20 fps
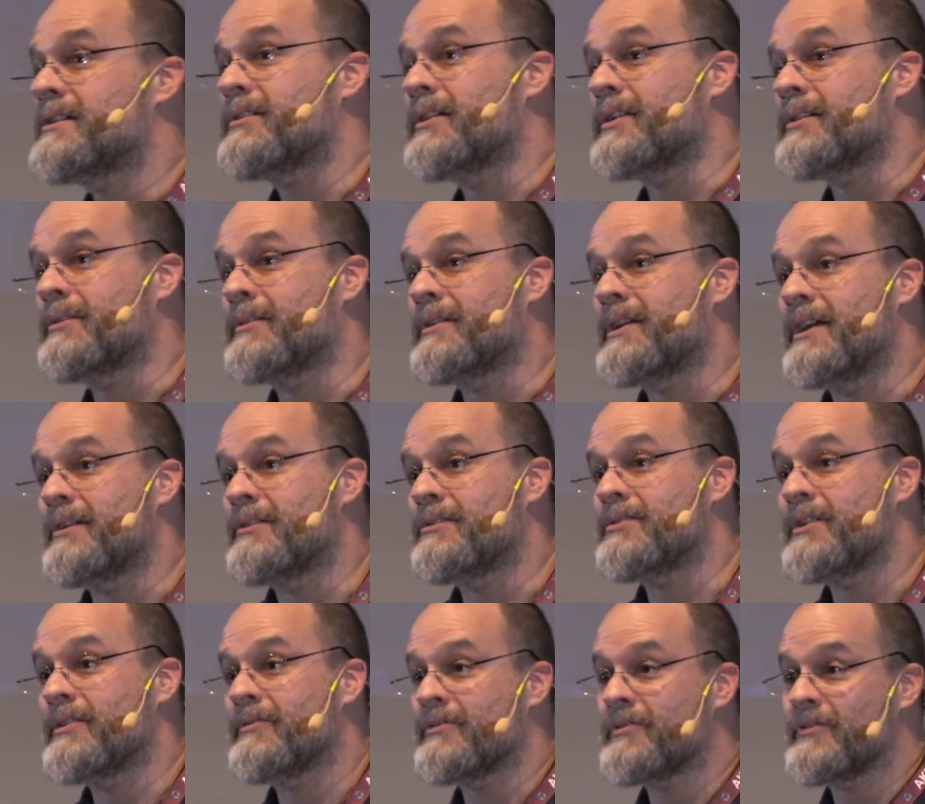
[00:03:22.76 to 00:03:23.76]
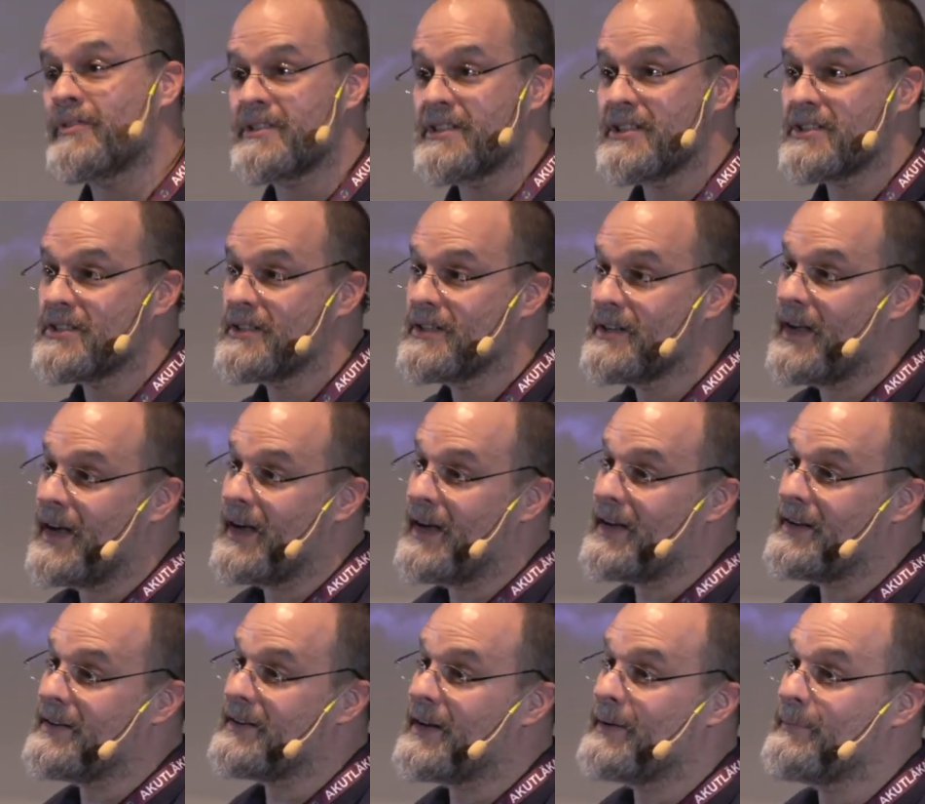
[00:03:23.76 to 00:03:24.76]
critical care retrieval physician,
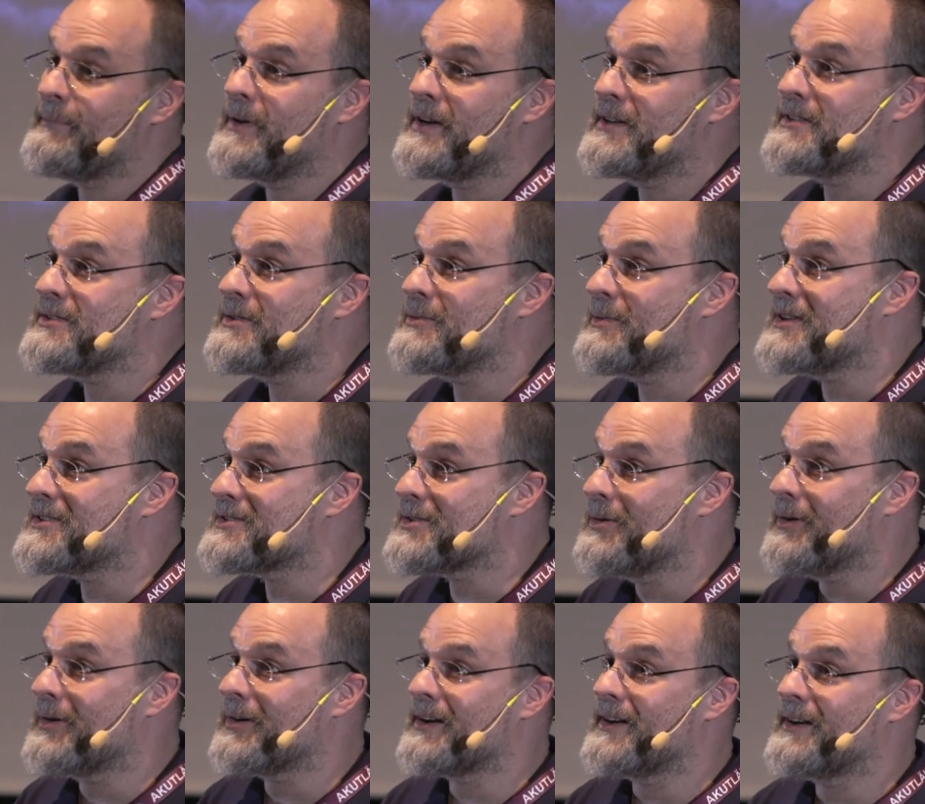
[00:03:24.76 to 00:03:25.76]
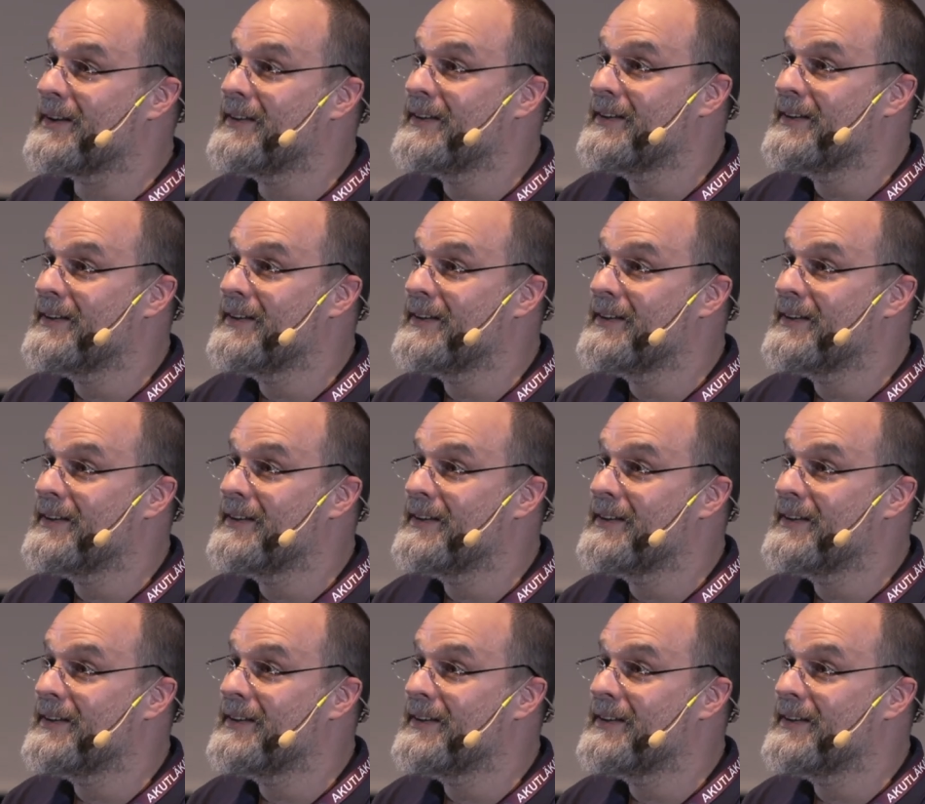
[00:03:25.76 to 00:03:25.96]
and I'm based in West Cork